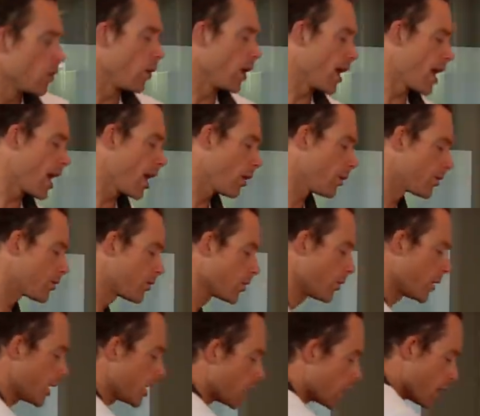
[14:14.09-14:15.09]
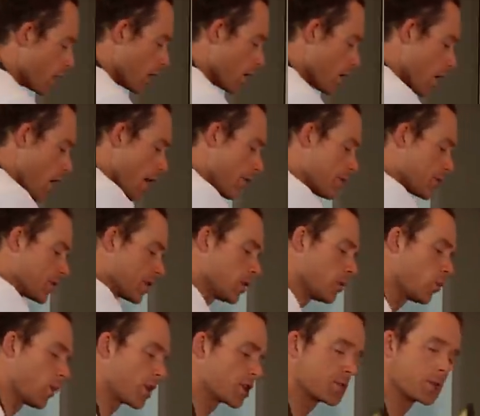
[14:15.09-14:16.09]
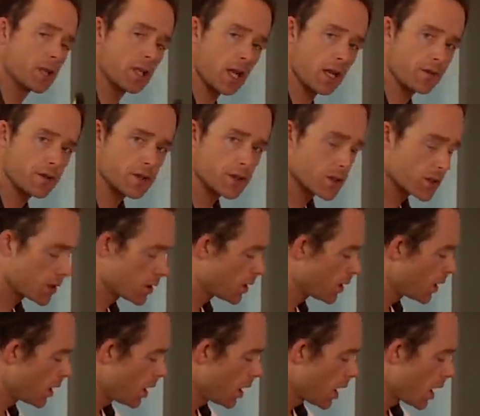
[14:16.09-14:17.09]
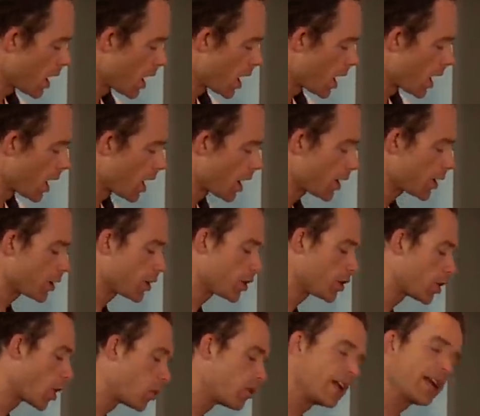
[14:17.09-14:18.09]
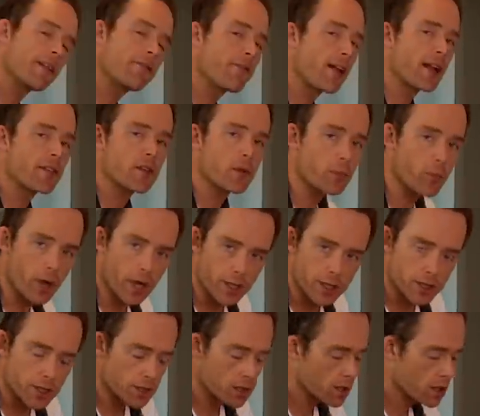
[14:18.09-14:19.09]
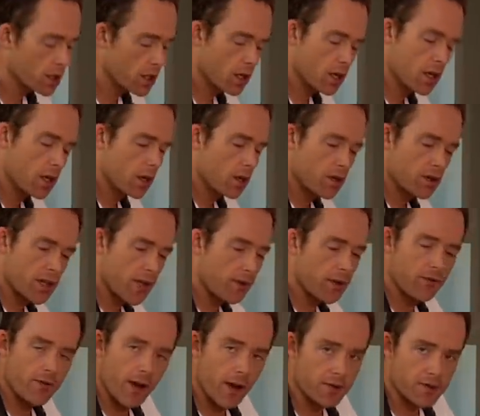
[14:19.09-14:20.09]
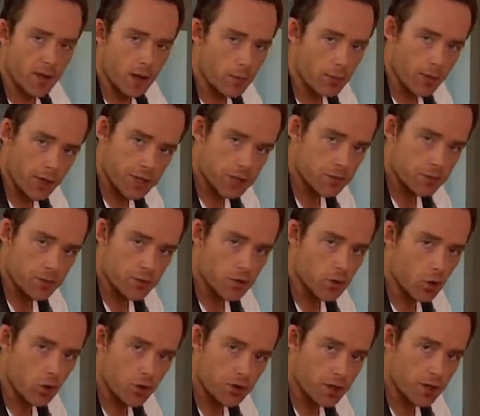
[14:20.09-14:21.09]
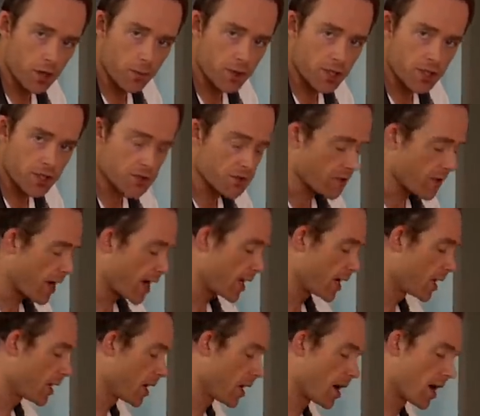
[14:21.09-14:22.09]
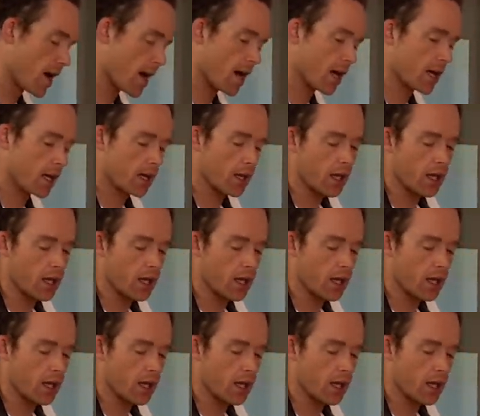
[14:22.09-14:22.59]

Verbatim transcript: the way I always do it, obviously, wear some gloves. Uh, you don't need a fancy brush. seventy-five cent brush from the store is gonna be just fine. Uh,